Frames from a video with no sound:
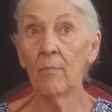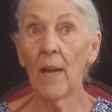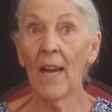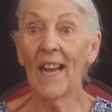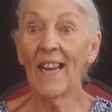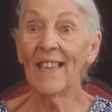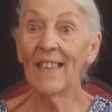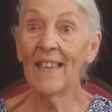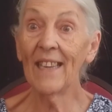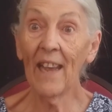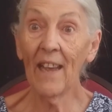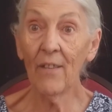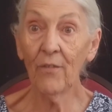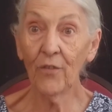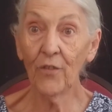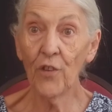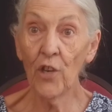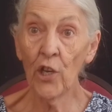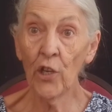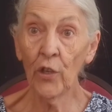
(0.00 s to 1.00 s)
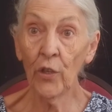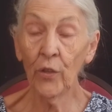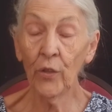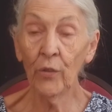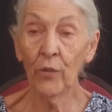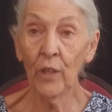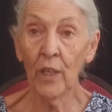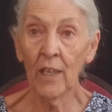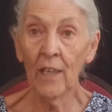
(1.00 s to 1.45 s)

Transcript: I have no